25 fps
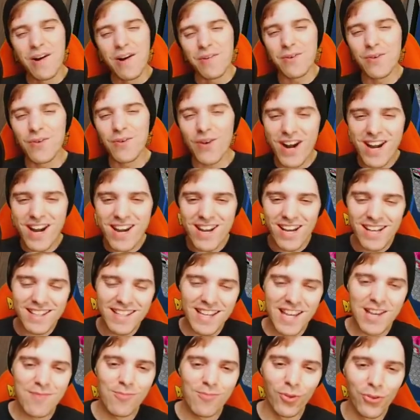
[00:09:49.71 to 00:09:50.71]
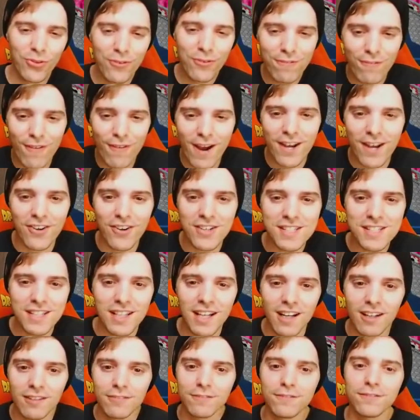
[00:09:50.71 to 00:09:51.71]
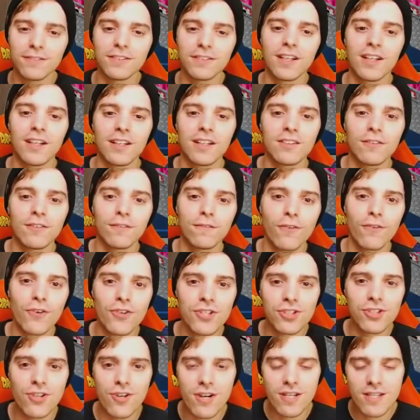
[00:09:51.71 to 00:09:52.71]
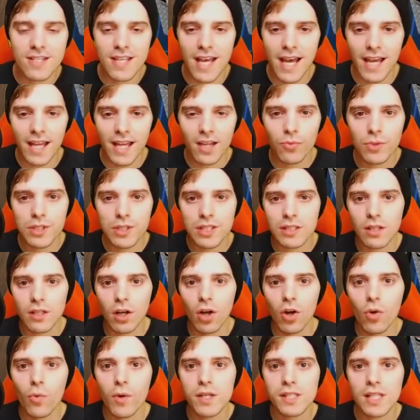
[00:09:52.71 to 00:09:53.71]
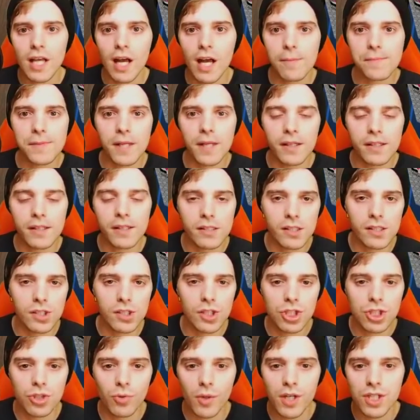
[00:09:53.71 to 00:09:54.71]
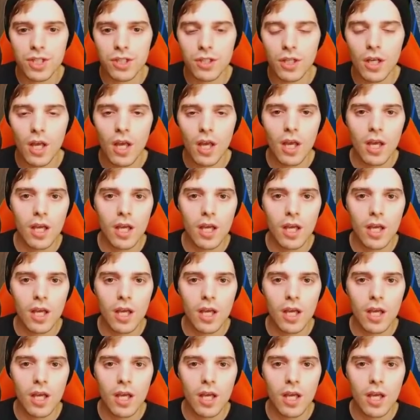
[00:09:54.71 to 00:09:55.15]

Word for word: We were not able to find ourselves the first turn attack, which always helps out in this situation.